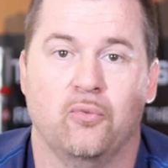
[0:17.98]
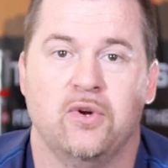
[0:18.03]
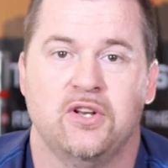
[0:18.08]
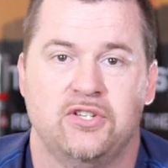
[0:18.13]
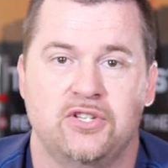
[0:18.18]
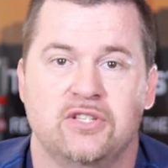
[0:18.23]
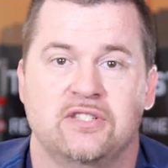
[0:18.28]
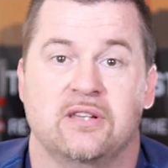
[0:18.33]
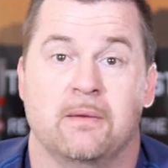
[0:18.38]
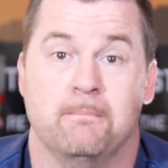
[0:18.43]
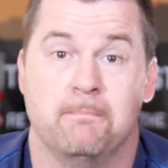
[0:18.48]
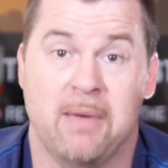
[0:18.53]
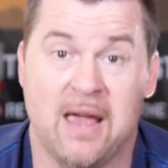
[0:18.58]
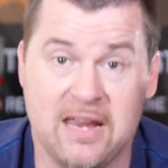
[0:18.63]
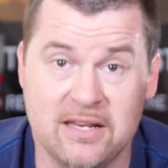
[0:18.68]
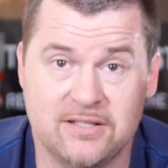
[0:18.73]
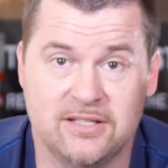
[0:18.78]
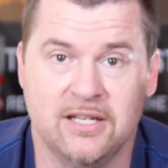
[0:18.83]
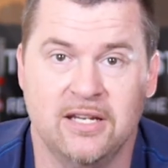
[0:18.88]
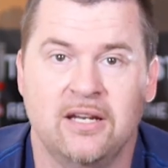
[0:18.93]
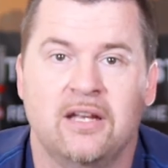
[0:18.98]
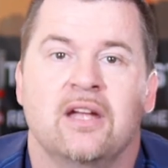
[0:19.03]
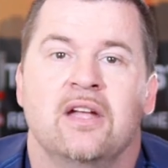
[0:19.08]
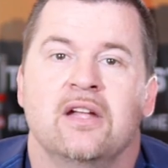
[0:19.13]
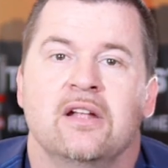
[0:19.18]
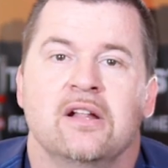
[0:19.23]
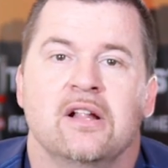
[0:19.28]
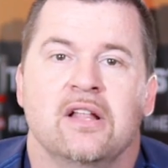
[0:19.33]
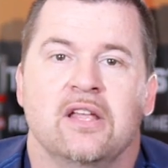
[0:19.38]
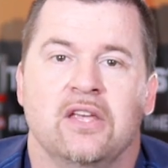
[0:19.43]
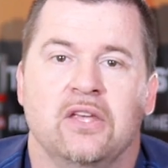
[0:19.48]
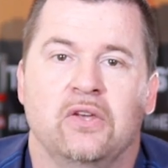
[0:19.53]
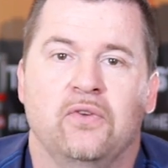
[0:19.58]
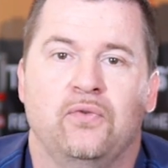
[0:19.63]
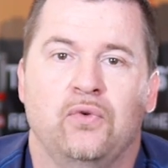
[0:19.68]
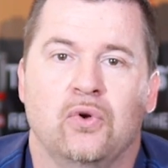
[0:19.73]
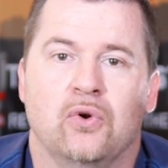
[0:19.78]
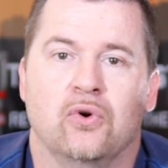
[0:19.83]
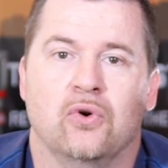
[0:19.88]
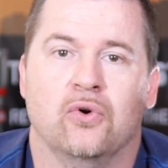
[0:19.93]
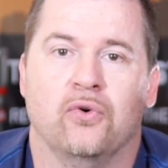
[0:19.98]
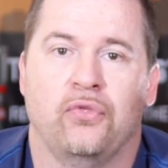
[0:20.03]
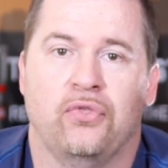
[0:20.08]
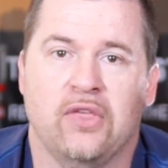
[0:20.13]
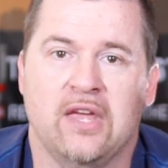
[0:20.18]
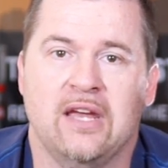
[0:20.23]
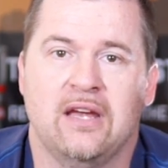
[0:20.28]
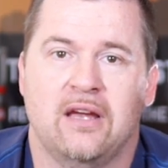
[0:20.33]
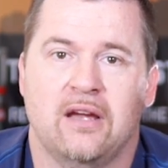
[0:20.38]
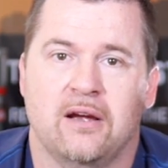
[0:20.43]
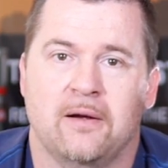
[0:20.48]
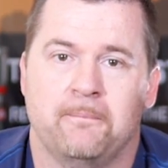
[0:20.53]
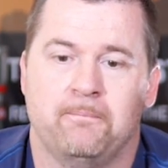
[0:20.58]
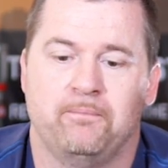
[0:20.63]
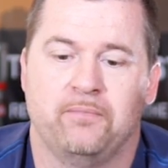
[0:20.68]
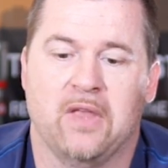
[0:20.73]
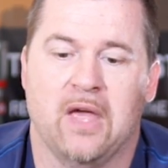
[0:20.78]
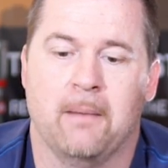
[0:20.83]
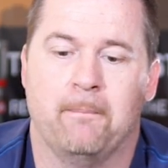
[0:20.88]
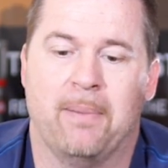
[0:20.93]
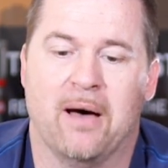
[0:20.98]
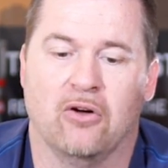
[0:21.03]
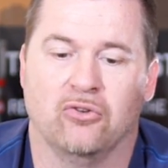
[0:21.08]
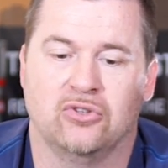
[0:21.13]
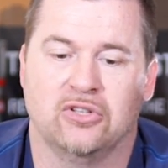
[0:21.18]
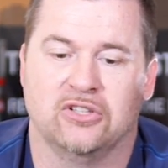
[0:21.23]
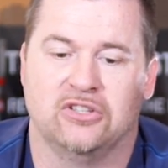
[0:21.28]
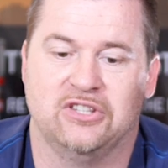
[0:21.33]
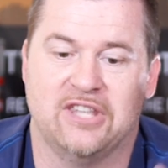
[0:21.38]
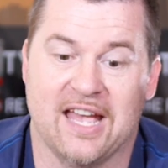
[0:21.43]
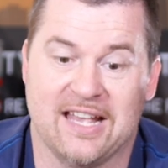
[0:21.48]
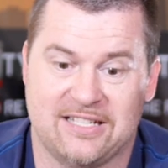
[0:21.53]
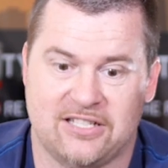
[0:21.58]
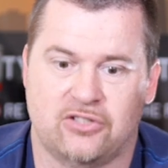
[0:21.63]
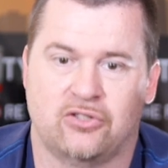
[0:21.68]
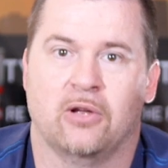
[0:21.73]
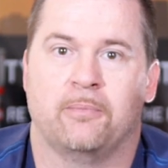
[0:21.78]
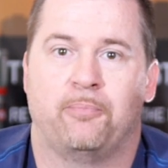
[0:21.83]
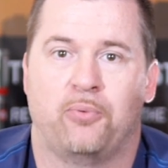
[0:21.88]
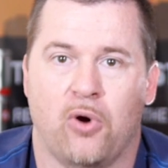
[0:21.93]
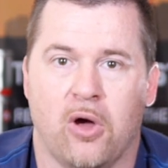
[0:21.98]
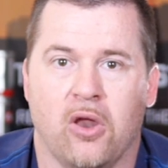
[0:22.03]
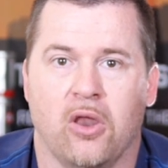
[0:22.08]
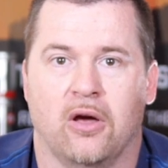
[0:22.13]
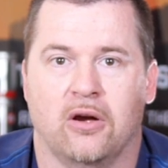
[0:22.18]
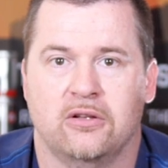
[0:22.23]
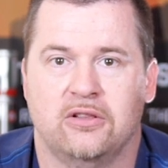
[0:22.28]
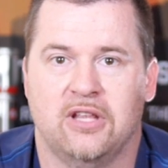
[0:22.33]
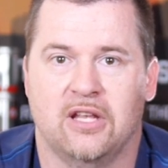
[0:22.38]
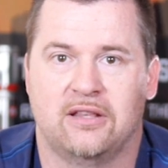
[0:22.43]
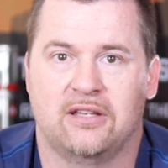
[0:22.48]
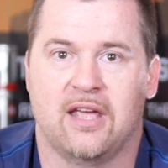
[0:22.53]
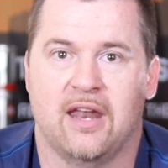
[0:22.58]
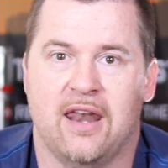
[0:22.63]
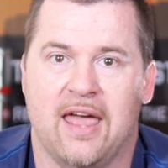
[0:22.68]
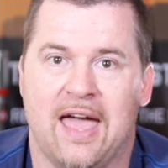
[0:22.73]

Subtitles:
which is amazing if you think about a desktop product that can